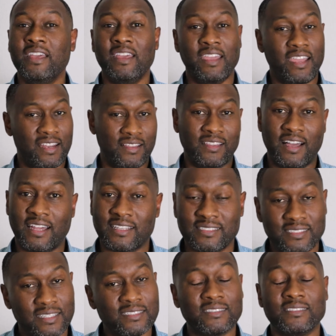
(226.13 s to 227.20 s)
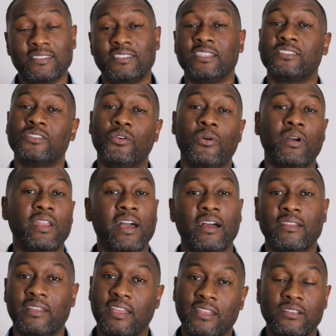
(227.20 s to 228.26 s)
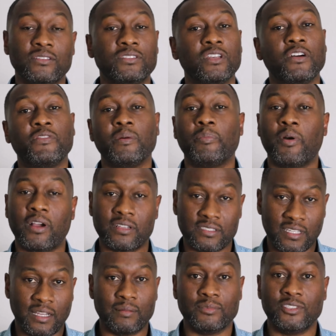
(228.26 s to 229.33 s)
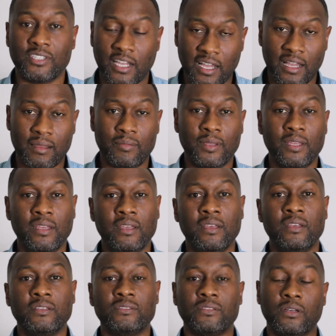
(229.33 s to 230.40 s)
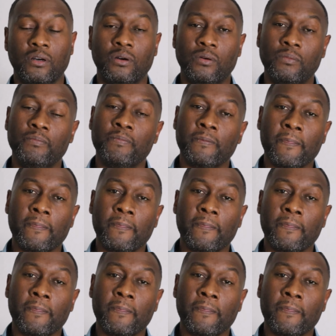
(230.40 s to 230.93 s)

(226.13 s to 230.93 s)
in a lot of senses just going out and getting yourself a part-time job. So